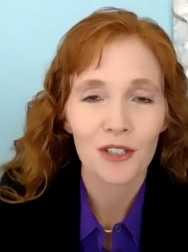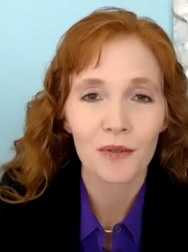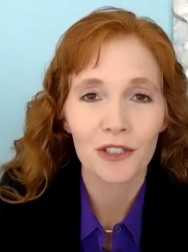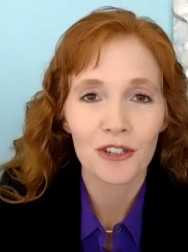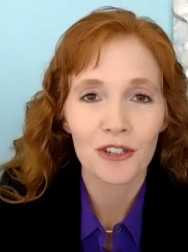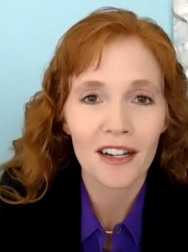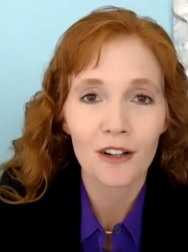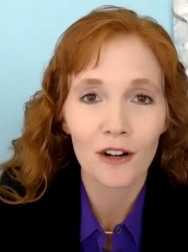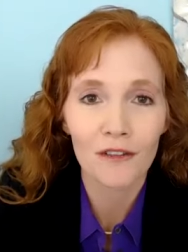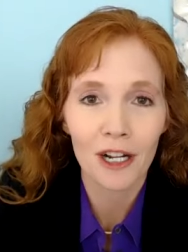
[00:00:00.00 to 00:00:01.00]
So when you're trying
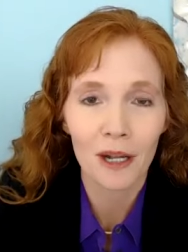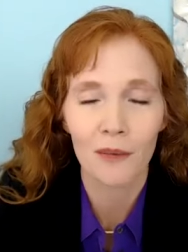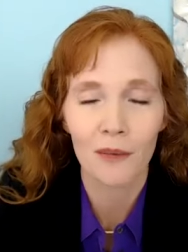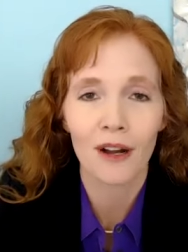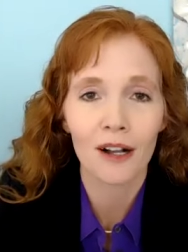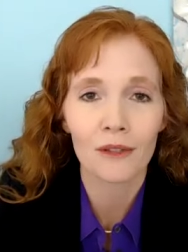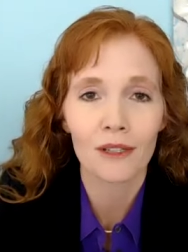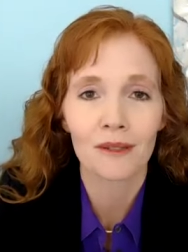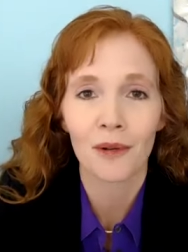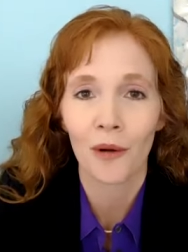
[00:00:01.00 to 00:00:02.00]
to overcome a
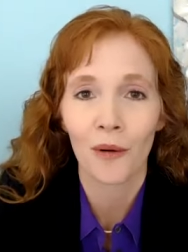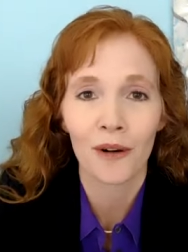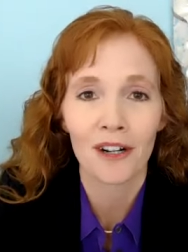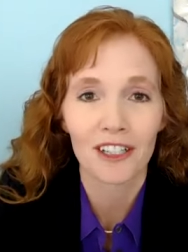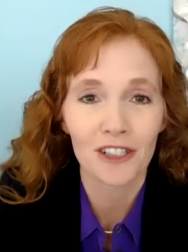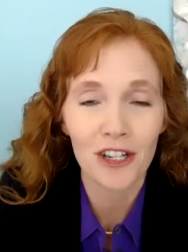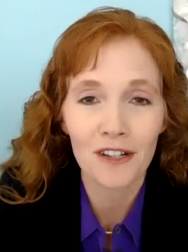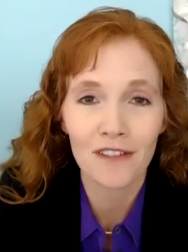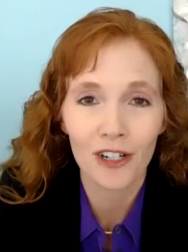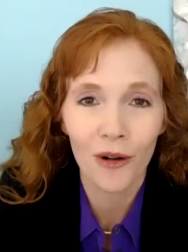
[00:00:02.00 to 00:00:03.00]
problem or
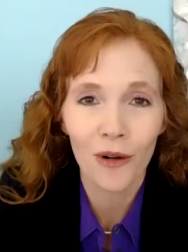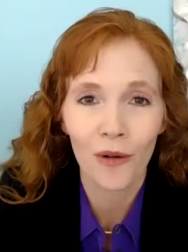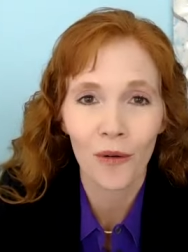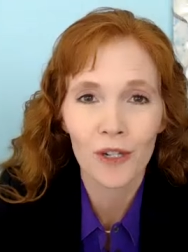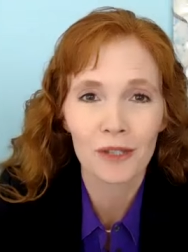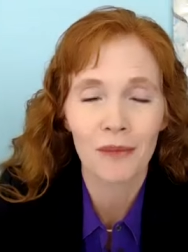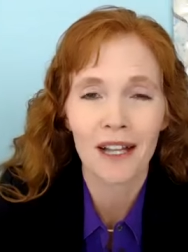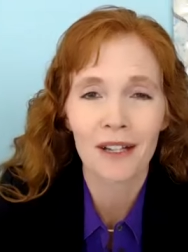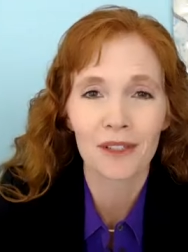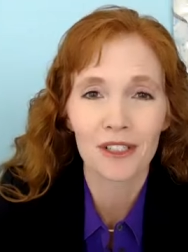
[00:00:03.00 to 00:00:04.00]
achieve a goal, which
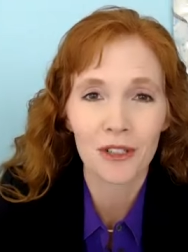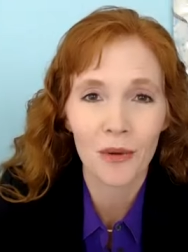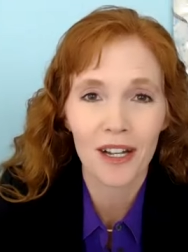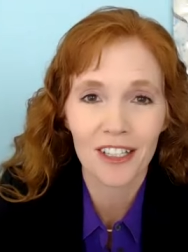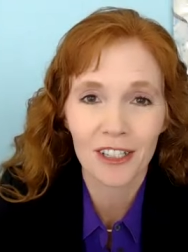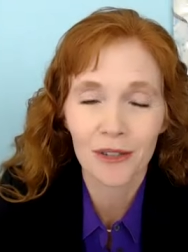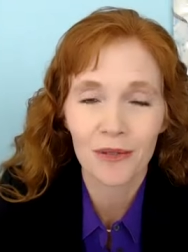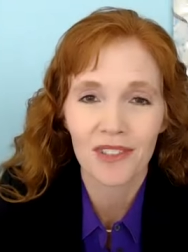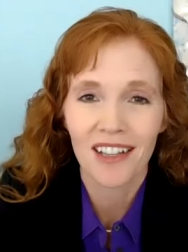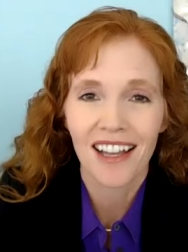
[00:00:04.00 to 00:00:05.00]
mind would you want to
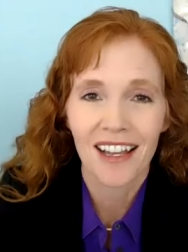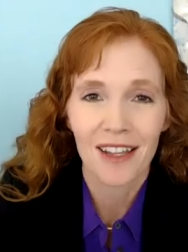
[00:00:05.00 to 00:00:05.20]
use?